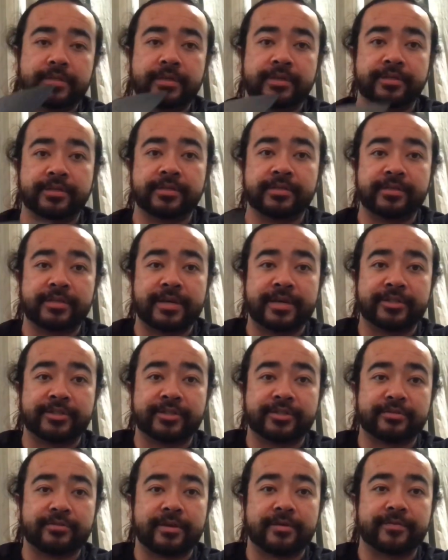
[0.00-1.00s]
As you can see, I
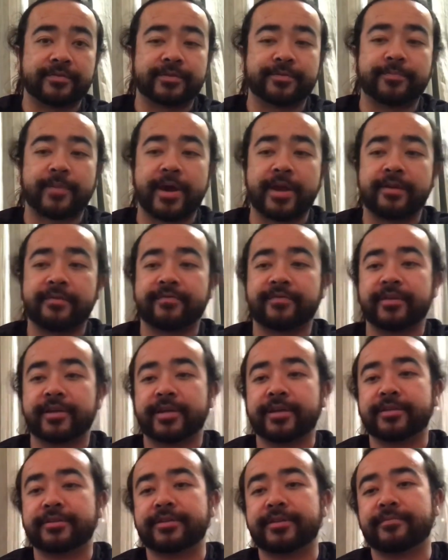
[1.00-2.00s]
just tried a Spidey
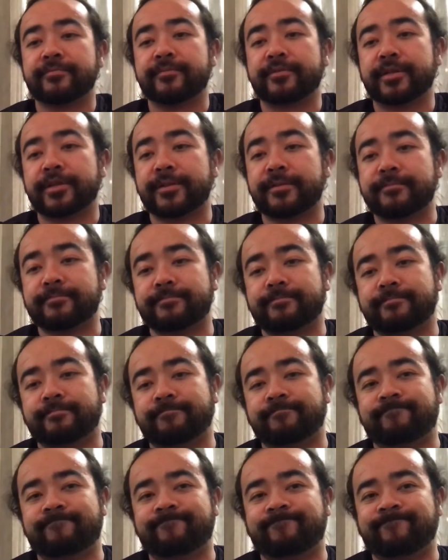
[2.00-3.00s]
flick. It didn't really...
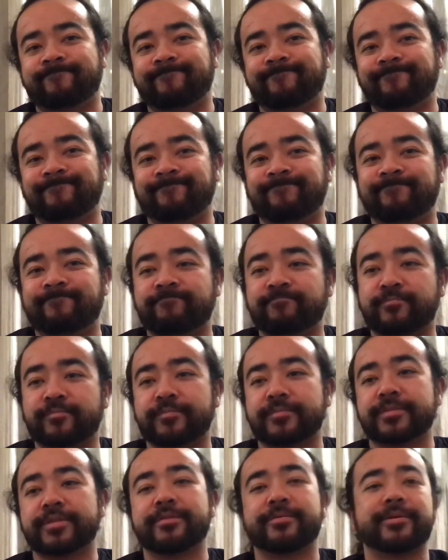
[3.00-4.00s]

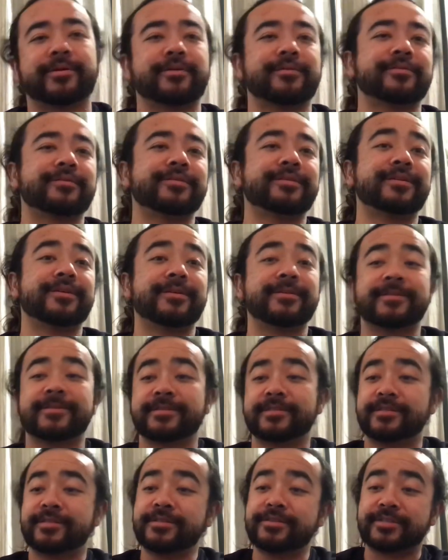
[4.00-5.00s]
There we go.
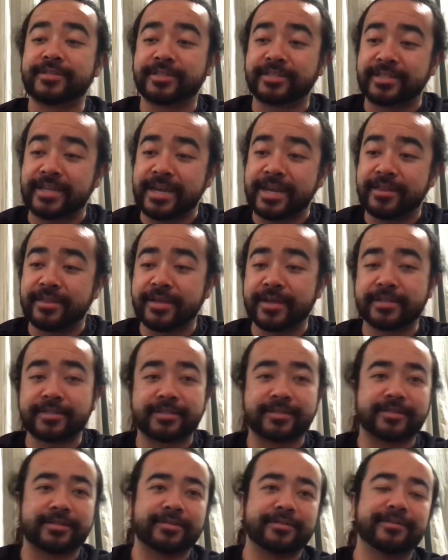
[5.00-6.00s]
Do you see
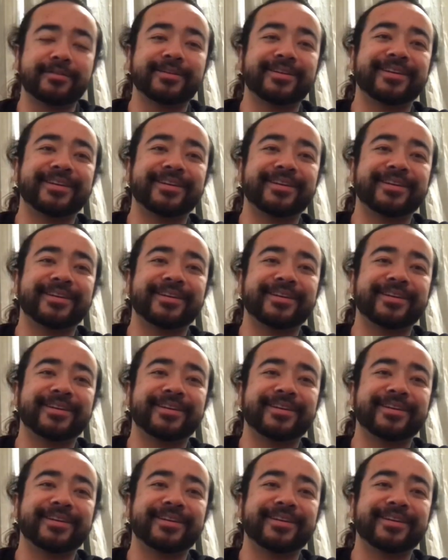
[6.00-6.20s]
this?